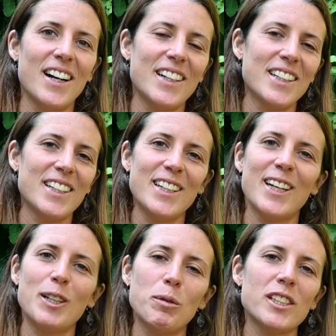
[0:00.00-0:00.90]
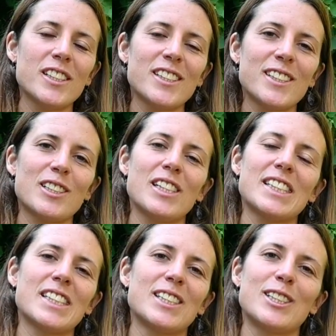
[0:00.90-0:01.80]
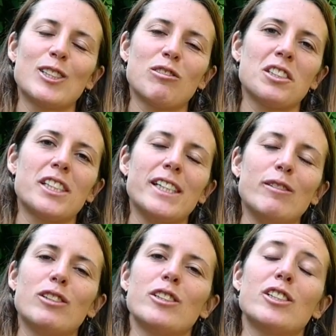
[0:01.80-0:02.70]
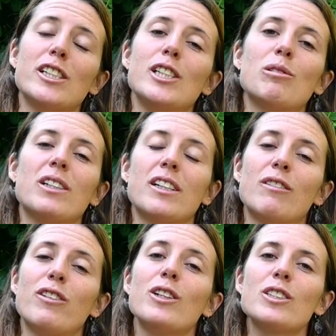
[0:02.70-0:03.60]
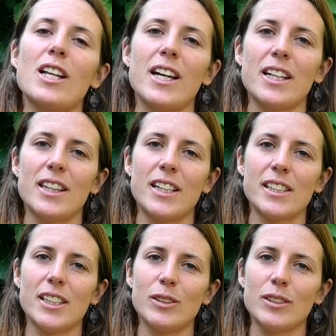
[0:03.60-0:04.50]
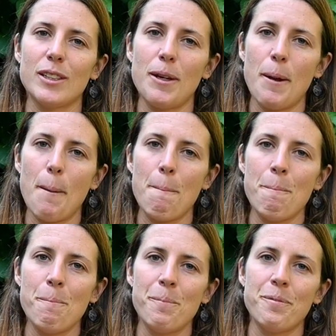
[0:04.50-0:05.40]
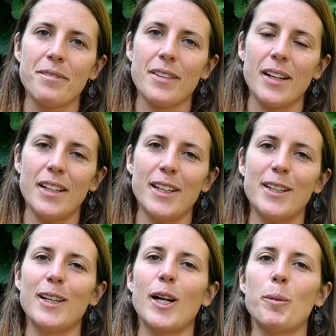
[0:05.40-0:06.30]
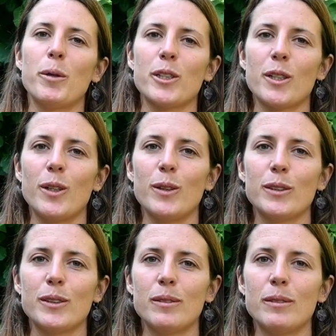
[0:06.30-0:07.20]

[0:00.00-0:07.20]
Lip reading: then the other person just listens, just receives, just sees what it feels like in their cells. And then the other person goes.